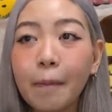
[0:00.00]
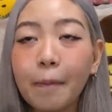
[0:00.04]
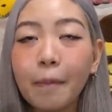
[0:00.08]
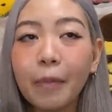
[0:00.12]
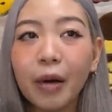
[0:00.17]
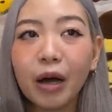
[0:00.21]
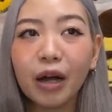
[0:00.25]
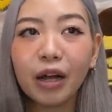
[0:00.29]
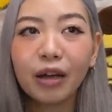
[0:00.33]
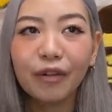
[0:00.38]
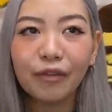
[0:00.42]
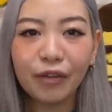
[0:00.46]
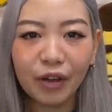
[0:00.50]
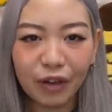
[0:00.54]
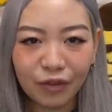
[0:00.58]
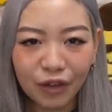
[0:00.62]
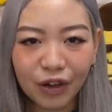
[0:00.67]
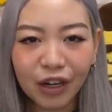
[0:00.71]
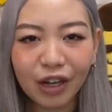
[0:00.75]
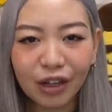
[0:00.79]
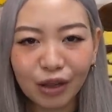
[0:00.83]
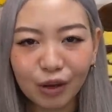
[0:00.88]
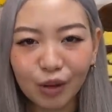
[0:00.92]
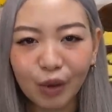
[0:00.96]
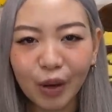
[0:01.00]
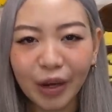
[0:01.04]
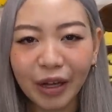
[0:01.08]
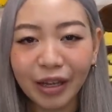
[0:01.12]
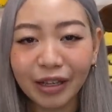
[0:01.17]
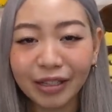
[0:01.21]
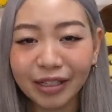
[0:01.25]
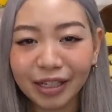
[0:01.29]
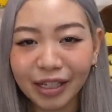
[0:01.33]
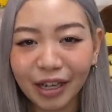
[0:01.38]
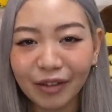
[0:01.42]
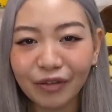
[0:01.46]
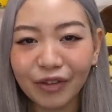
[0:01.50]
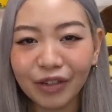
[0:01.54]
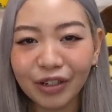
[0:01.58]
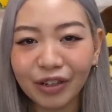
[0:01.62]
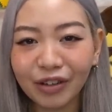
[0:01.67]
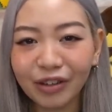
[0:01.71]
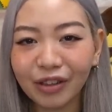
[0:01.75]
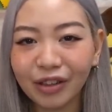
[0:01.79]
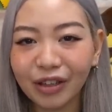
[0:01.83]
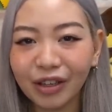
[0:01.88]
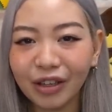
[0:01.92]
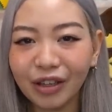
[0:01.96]
my favorite colorway is
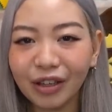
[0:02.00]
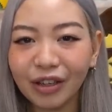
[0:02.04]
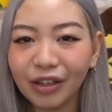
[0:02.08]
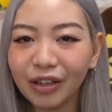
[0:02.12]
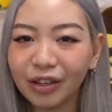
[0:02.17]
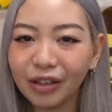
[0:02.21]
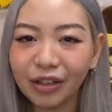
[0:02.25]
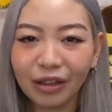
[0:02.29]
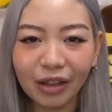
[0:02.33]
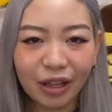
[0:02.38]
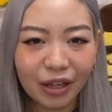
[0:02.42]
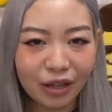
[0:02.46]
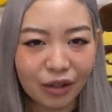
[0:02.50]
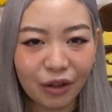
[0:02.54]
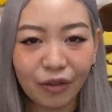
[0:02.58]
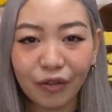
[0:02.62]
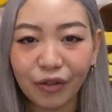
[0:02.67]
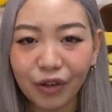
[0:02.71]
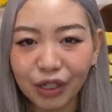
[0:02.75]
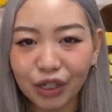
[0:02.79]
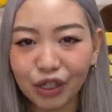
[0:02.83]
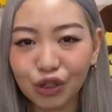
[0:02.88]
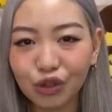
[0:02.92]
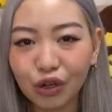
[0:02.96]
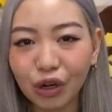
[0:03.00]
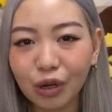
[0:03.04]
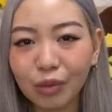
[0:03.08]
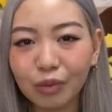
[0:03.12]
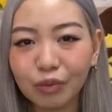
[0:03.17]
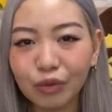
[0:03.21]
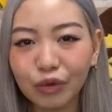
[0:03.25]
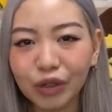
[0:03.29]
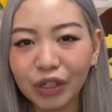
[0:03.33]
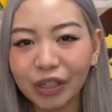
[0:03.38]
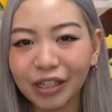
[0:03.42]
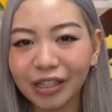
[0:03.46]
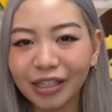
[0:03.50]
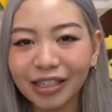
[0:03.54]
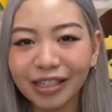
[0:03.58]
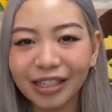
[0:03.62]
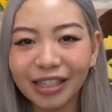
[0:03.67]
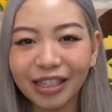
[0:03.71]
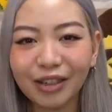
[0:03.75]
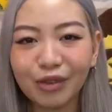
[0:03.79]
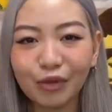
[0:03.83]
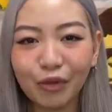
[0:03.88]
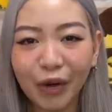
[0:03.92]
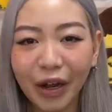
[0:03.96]
definitely like the first drop, which is
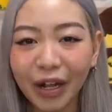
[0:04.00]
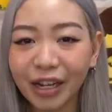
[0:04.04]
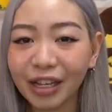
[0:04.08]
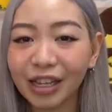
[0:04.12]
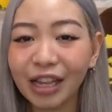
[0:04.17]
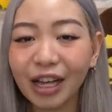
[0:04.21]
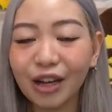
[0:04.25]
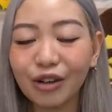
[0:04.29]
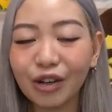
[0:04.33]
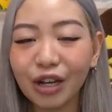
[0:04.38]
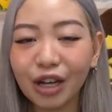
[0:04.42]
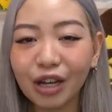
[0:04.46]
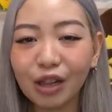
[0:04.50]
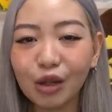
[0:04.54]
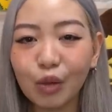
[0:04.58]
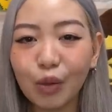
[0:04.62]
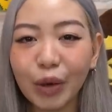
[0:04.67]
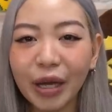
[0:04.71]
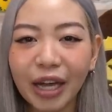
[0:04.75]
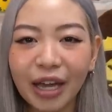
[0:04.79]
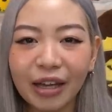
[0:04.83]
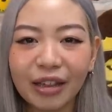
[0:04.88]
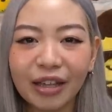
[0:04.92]
the Rain Cloud colorway.